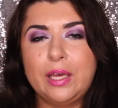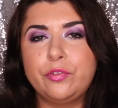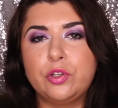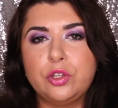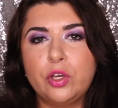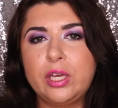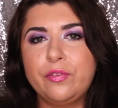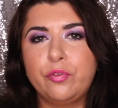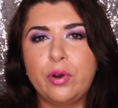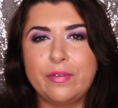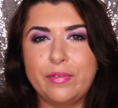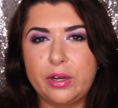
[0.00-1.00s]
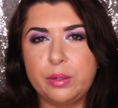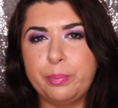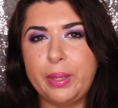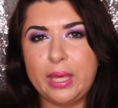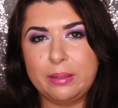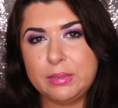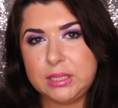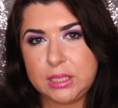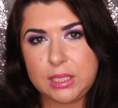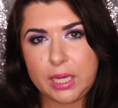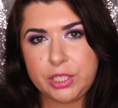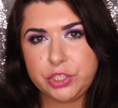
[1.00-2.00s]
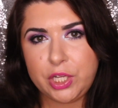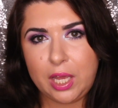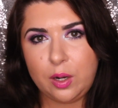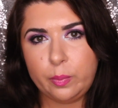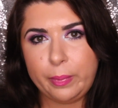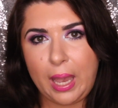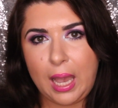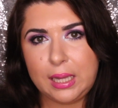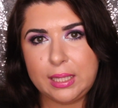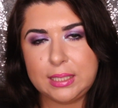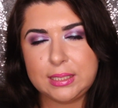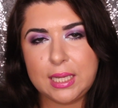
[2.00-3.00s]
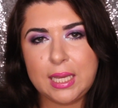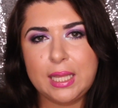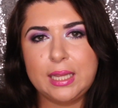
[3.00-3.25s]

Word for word: If you're looking for a very pigmented eyeshadow palette,